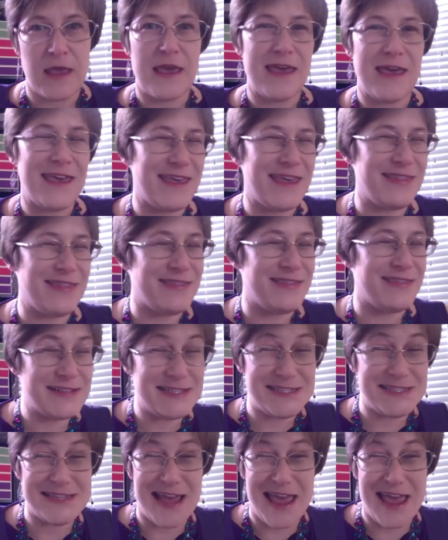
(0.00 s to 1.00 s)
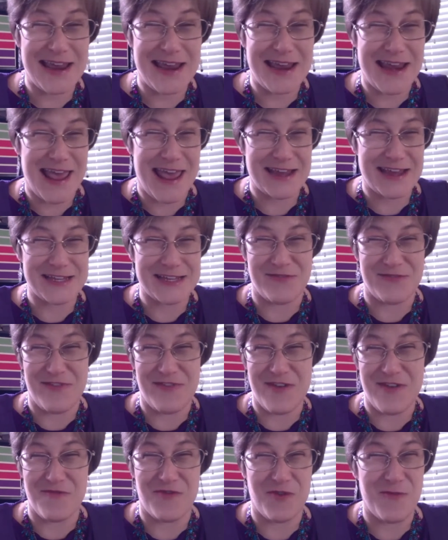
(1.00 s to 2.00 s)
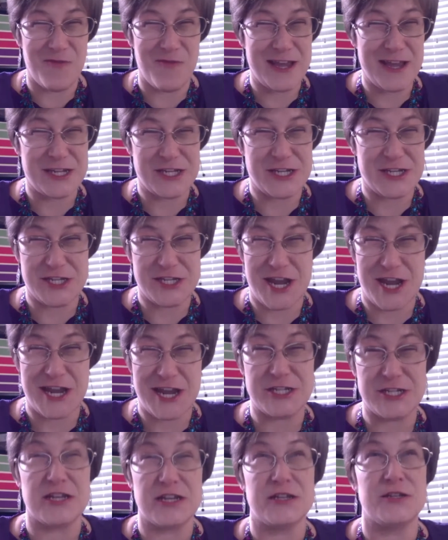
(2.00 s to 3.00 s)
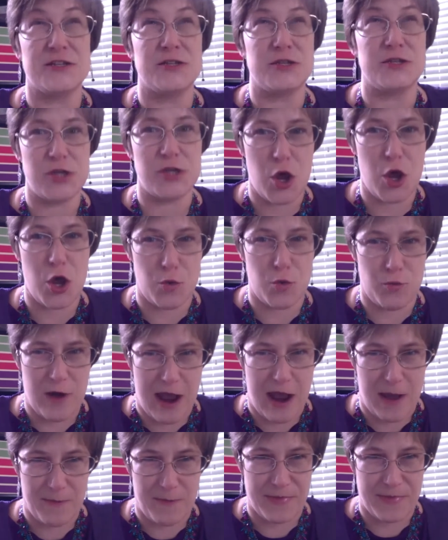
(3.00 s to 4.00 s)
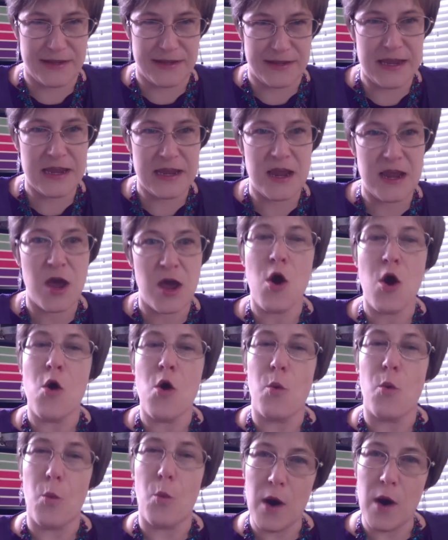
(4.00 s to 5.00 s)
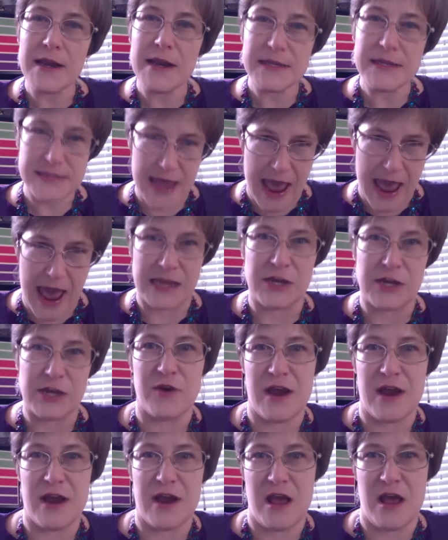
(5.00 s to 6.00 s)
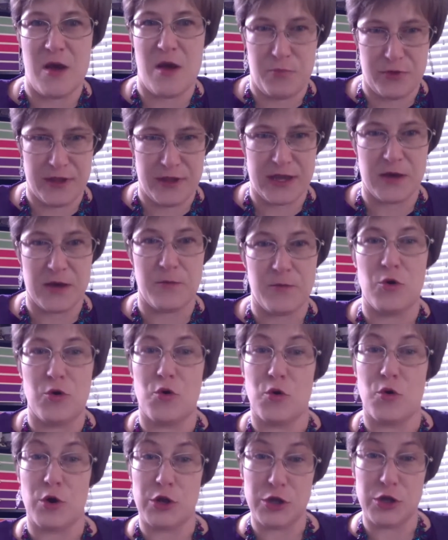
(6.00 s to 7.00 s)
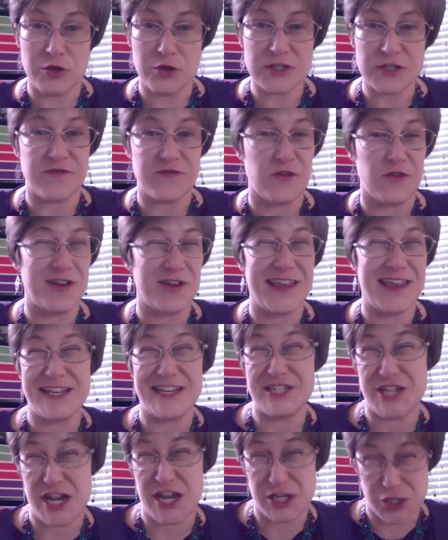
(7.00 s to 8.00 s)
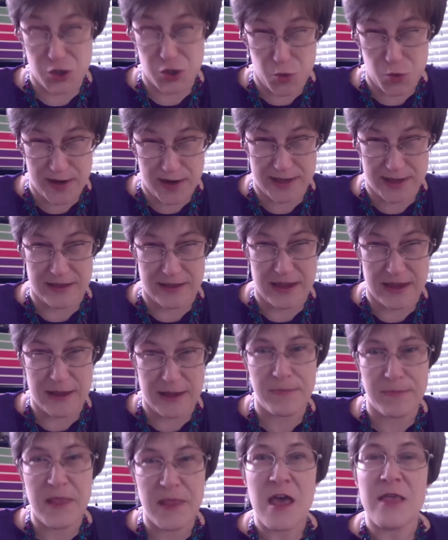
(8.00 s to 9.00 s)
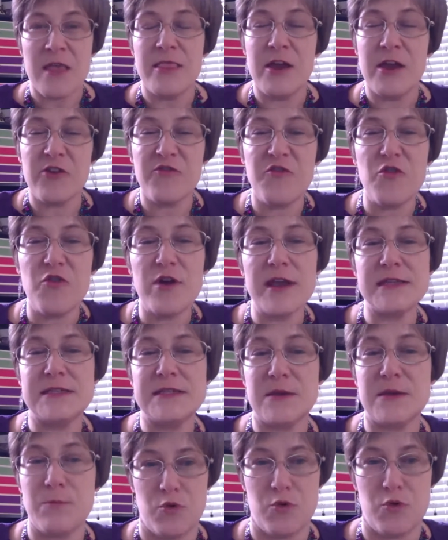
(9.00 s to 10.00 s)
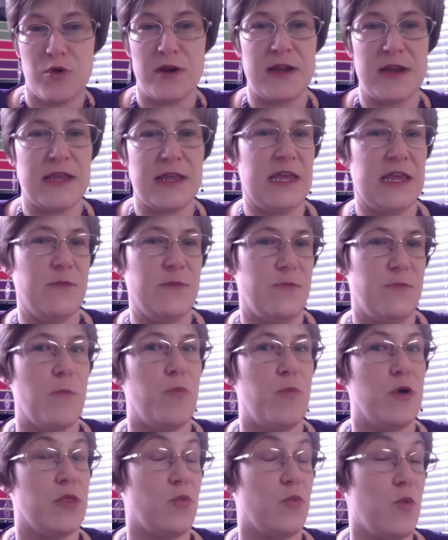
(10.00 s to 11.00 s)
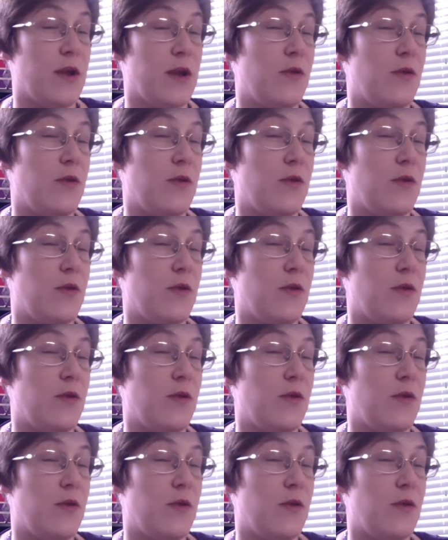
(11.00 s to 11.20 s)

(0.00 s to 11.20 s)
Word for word: In this day and age of information changing so rapidly, what is accurate, applicable, or useful can change quickly. Therefore, it's important to keep up with what